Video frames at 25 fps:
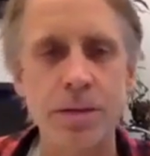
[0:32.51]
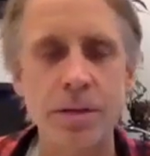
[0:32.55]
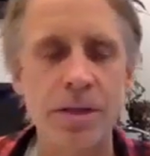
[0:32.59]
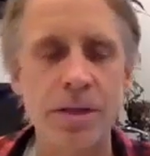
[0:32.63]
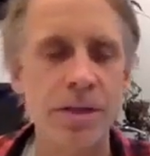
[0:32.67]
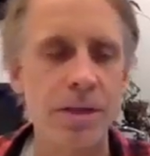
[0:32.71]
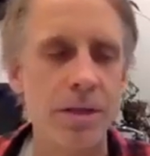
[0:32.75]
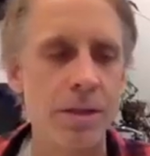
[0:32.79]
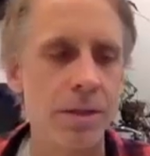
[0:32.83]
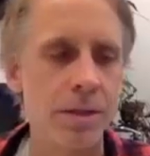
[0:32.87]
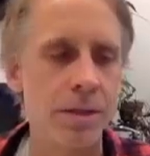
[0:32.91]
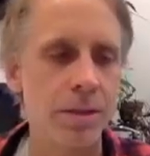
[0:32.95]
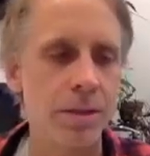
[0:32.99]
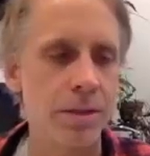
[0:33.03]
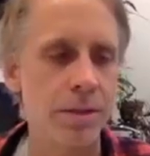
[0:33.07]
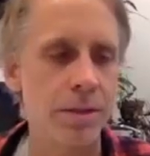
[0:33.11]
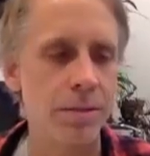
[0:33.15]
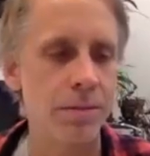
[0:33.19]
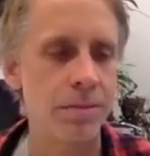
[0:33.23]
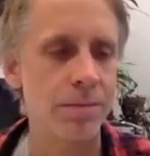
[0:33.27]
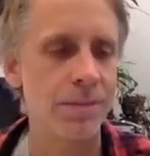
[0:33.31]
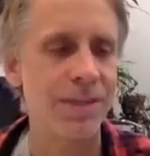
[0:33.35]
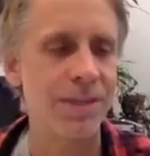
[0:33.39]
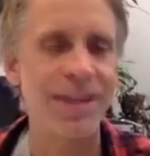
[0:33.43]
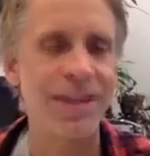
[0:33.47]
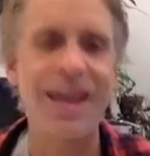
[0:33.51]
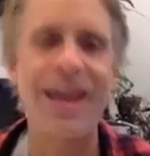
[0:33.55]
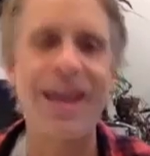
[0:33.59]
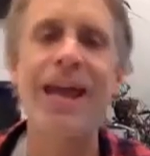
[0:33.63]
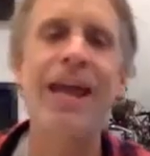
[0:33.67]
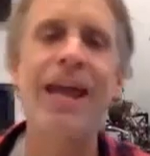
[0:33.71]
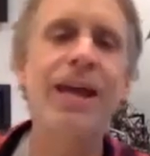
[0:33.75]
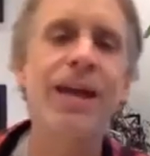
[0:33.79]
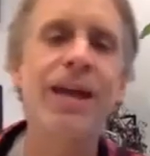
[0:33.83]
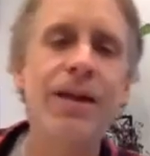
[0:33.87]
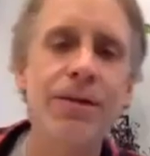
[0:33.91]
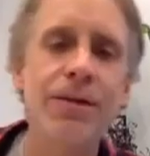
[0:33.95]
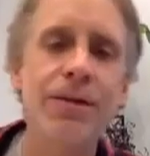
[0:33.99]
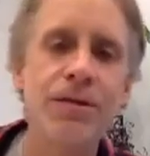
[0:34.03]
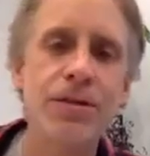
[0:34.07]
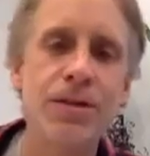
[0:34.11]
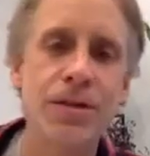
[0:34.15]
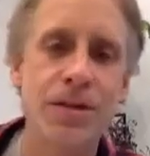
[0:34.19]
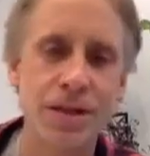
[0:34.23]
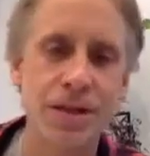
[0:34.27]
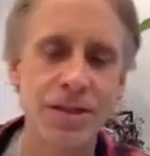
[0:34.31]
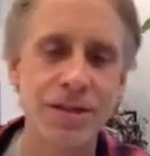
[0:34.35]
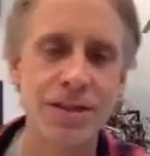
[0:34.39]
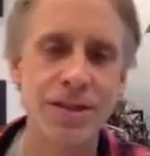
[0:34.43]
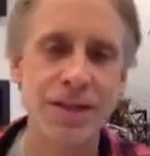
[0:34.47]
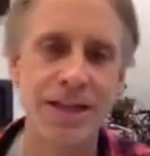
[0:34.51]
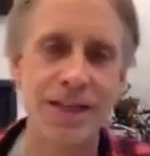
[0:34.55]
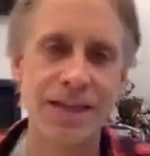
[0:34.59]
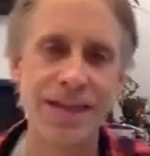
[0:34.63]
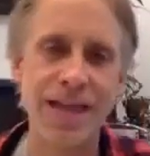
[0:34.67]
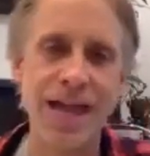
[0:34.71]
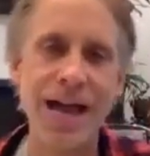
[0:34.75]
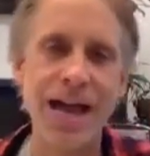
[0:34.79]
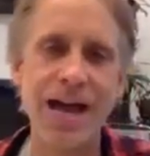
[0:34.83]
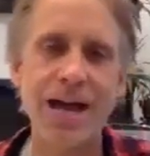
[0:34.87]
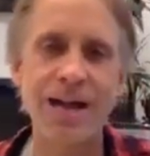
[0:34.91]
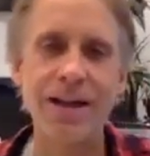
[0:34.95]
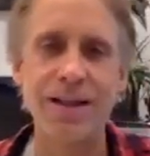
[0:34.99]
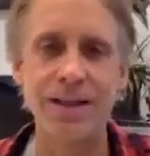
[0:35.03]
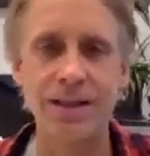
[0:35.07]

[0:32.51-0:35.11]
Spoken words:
in caves, things like that.